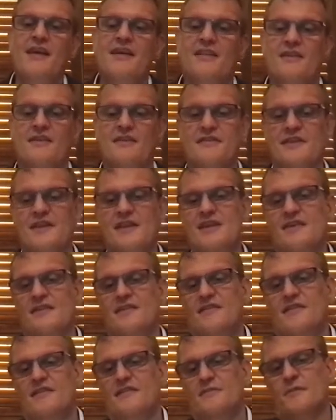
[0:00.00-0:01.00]
There is an
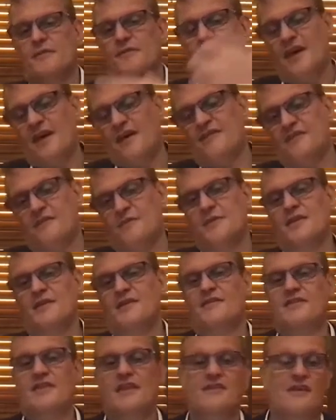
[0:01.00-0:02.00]
ecosystem of
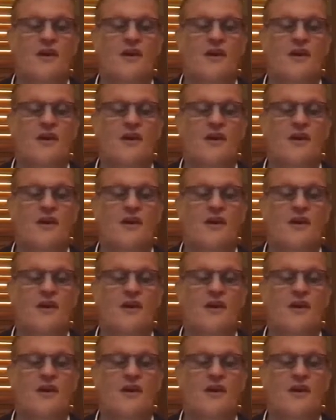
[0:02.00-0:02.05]
customers. There's a